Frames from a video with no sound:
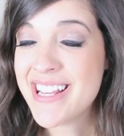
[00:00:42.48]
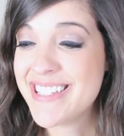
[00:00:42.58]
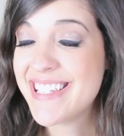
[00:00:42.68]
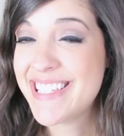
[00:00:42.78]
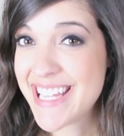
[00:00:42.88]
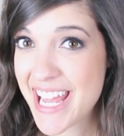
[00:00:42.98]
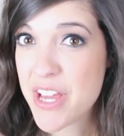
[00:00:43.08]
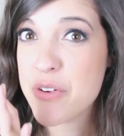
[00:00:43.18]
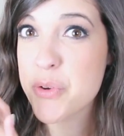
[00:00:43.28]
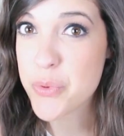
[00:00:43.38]
guys to
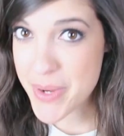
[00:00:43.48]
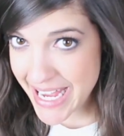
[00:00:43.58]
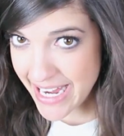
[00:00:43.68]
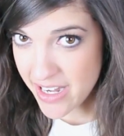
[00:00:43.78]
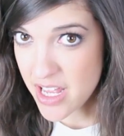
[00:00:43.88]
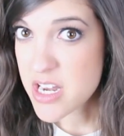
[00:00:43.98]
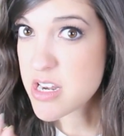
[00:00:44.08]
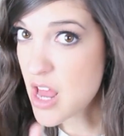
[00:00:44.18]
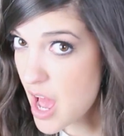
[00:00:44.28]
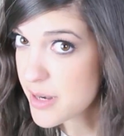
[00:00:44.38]
say green,
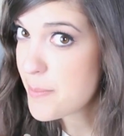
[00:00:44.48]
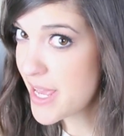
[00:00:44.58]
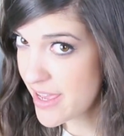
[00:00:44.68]
not